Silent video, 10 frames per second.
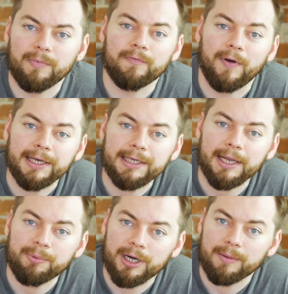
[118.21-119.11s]

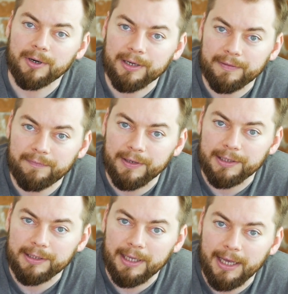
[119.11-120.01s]
Finding a product market
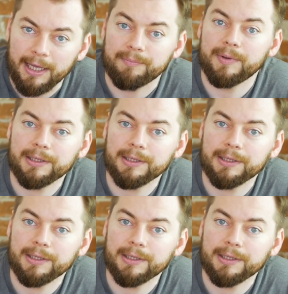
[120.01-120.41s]
fit and